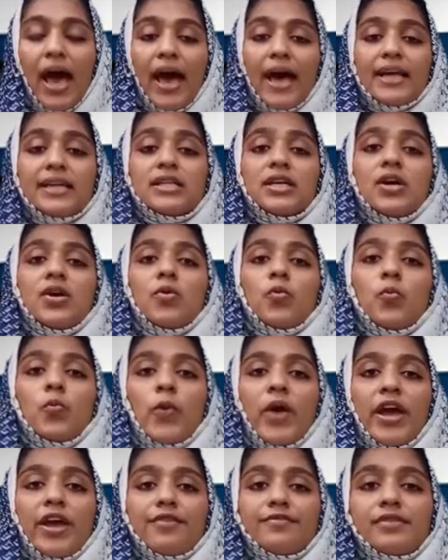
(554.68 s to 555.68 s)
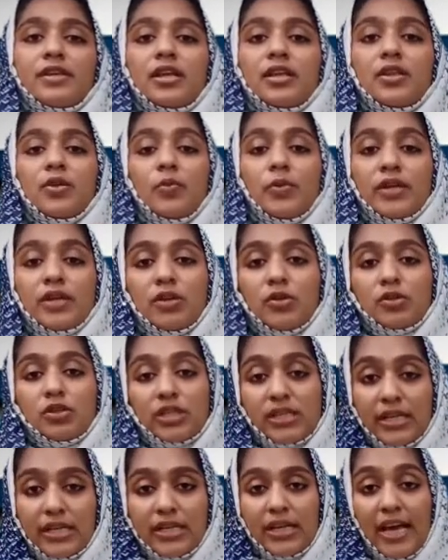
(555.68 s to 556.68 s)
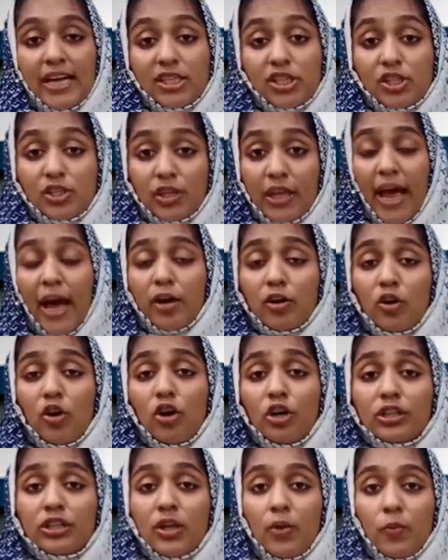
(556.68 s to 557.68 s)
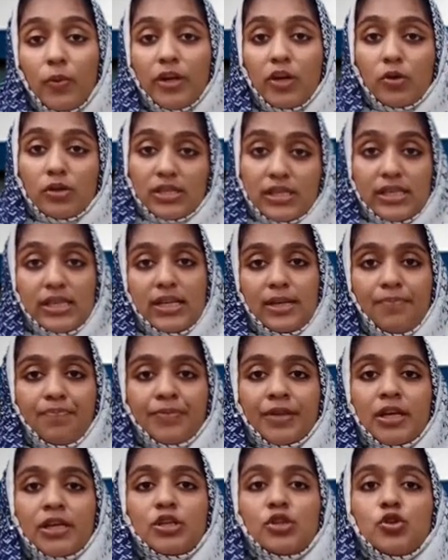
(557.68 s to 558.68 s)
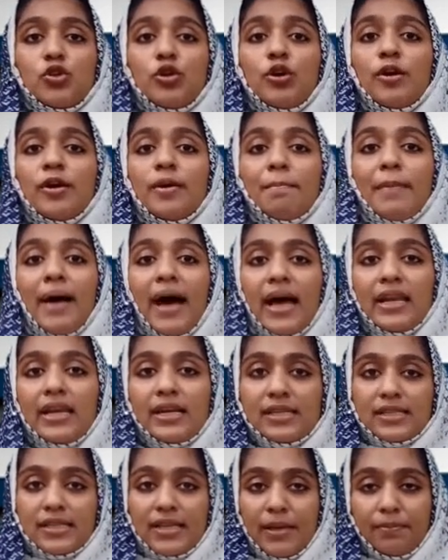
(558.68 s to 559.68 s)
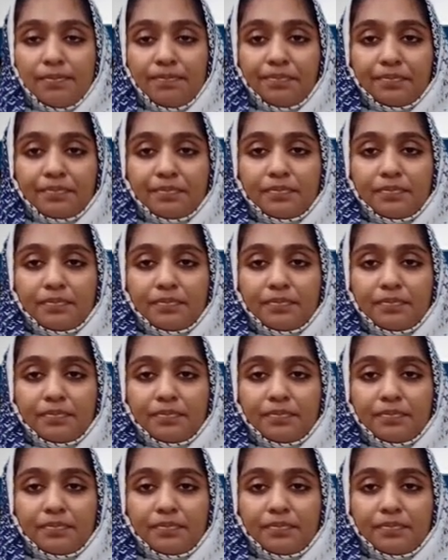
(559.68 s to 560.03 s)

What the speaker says: and waved the windowsill and caught the windowsill to balance him.